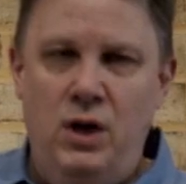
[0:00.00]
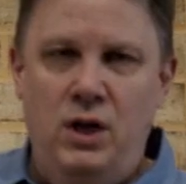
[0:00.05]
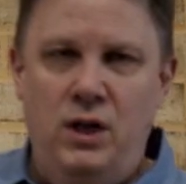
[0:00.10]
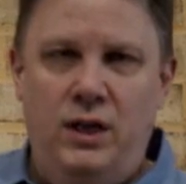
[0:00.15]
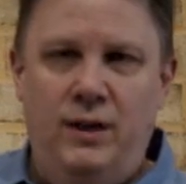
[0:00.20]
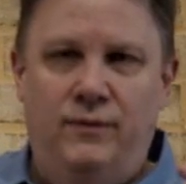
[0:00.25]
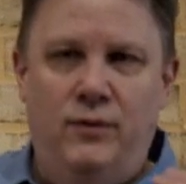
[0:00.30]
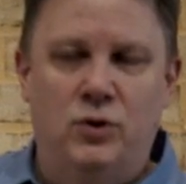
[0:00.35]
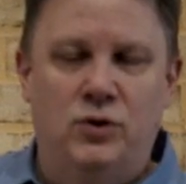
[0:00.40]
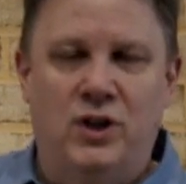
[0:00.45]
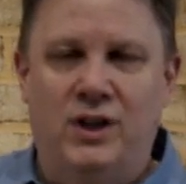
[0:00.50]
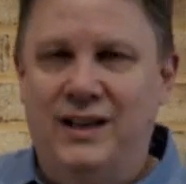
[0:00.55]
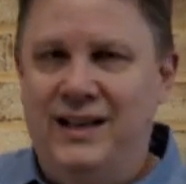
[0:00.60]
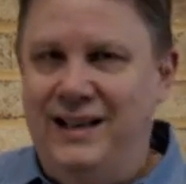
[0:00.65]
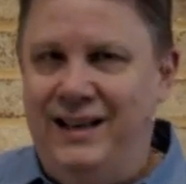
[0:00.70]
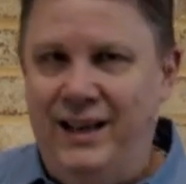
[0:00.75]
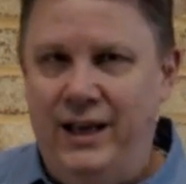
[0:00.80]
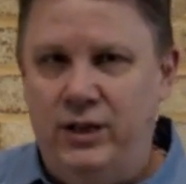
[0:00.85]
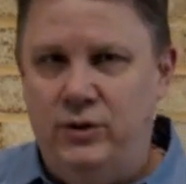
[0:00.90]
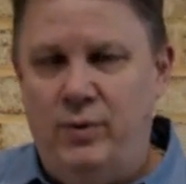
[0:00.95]
if there's a
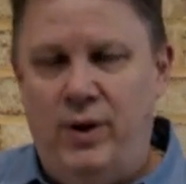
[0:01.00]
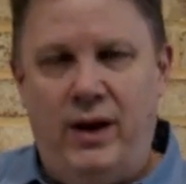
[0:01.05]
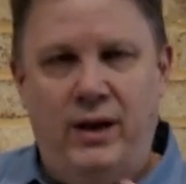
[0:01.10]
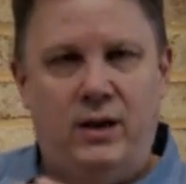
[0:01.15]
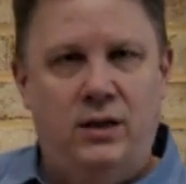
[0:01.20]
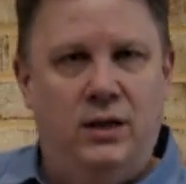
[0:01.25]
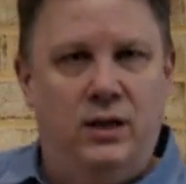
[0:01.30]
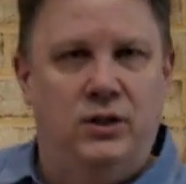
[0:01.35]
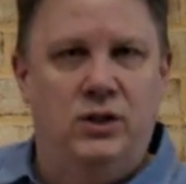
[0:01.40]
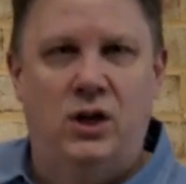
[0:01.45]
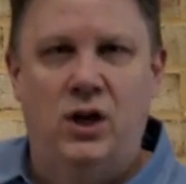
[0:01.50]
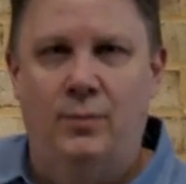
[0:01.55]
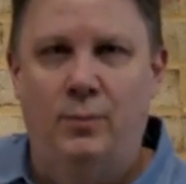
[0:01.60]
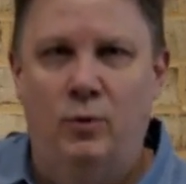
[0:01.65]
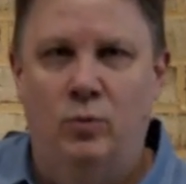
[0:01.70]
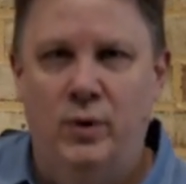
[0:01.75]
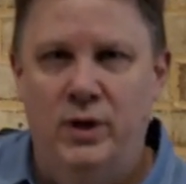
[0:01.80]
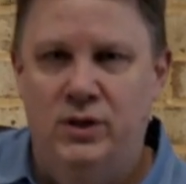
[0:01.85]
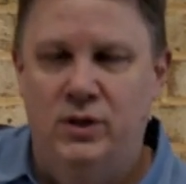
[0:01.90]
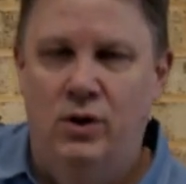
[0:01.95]
glitch. We had a glitch a couple
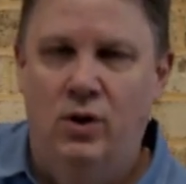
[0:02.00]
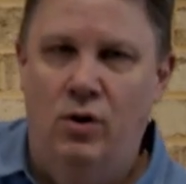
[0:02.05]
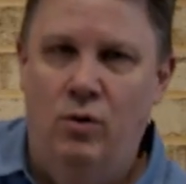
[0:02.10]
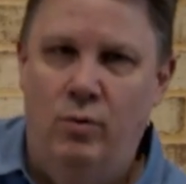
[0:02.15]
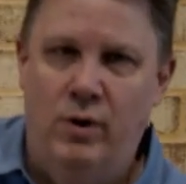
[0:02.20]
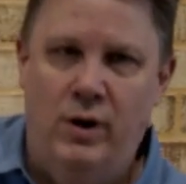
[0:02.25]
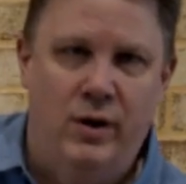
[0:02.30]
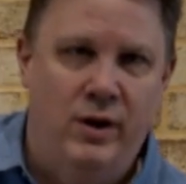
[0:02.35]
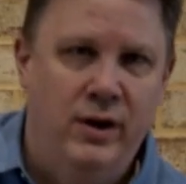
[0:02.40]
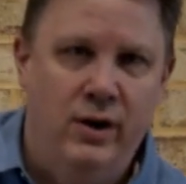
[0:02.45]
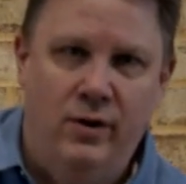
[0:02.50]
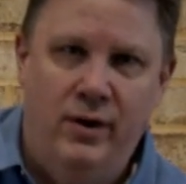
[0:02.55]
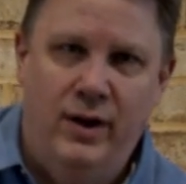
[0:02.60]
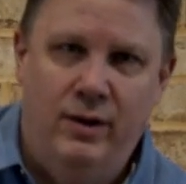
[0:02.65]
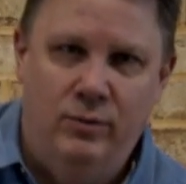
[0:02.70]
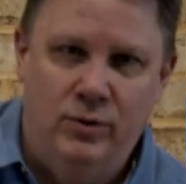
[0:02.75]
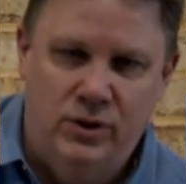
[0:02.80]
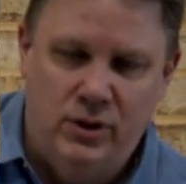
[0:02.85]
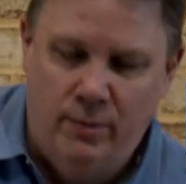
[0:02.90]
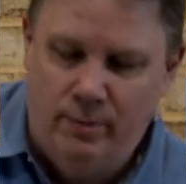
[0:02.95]
of weeks ago where our
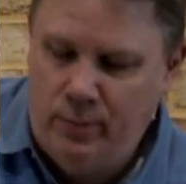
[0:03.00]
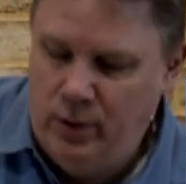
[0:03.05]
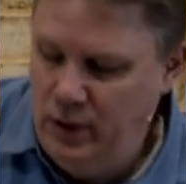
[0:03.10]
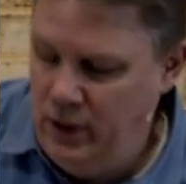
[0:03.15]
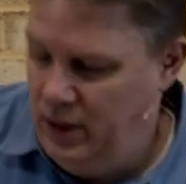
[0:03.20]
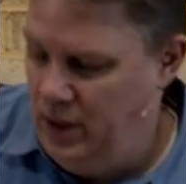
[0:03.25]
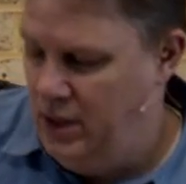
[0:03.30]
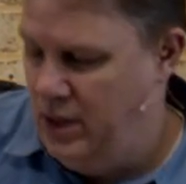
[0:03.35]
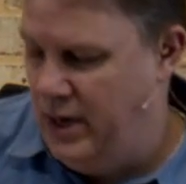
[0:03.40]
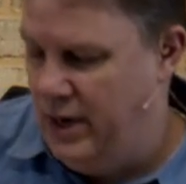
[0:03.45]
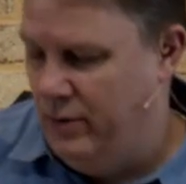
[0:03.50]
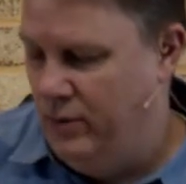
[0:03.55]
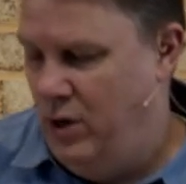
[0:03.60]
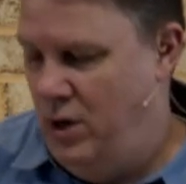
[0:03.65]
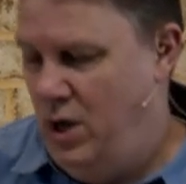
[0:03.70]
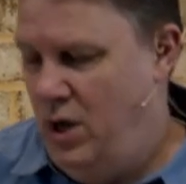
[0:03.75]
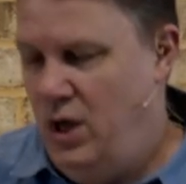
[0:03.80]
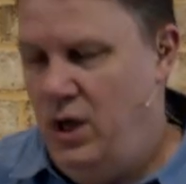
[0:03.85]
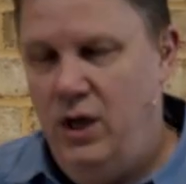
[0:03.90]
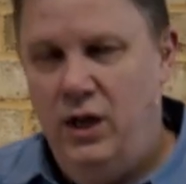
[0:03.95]
internet was completely down.
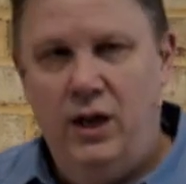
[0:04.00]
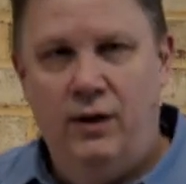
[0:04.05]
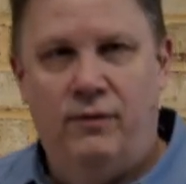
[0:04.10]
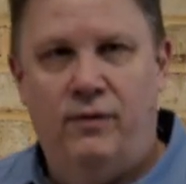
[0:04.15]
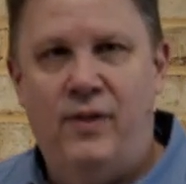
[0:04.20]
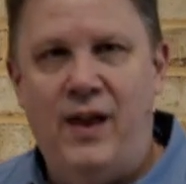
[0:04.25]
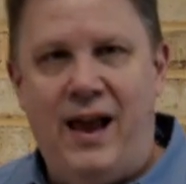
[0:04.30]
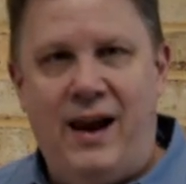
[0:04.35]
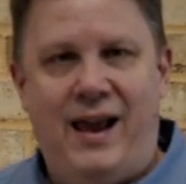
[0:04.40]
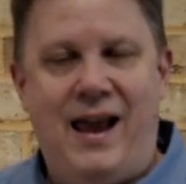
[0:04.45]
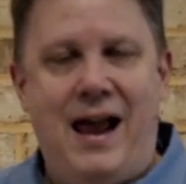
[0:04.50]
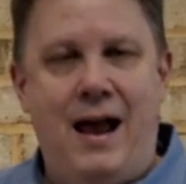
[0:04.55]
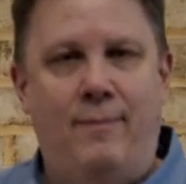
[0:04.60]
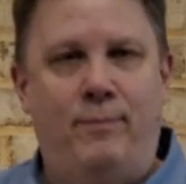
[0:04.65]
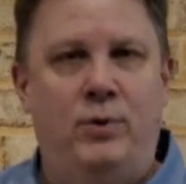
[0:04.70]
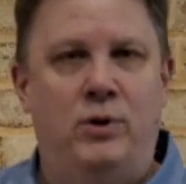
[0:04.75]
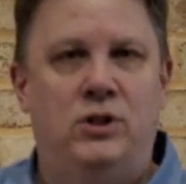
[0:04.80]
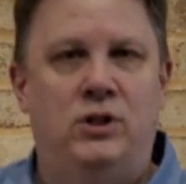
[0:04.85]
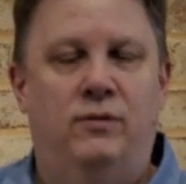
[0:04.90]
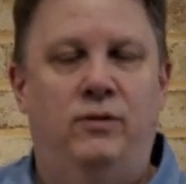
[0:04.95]
If that
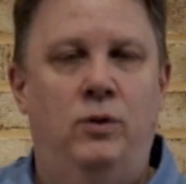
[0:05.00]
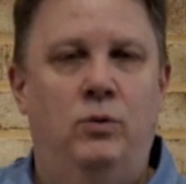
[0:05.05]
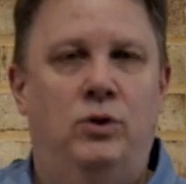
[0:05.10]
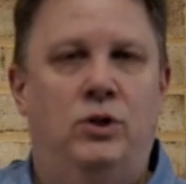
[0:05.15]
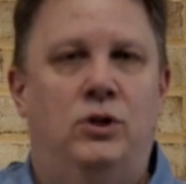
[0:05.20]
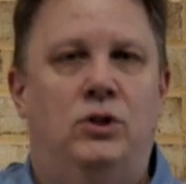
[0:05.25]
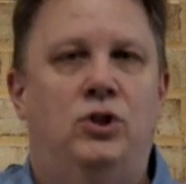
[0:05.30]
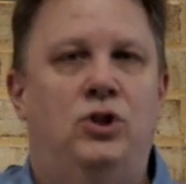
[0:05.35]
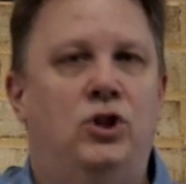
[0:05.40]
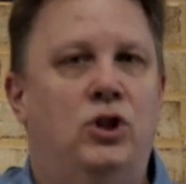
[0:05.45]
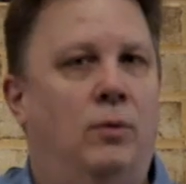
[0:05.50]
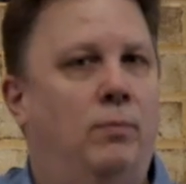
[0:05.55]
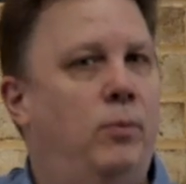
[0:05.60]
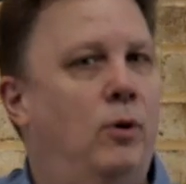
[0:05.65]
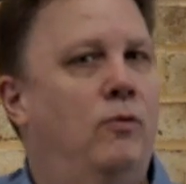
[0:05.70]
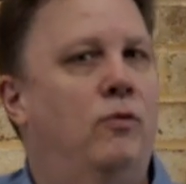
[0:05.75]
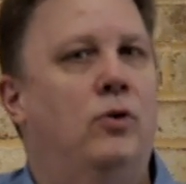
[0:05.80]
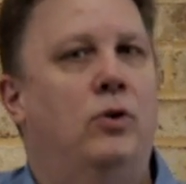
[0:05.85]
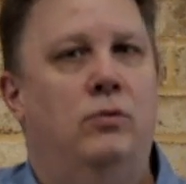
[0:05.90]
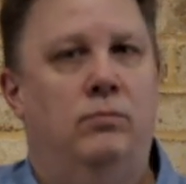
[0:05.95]
happens, if you would just jump over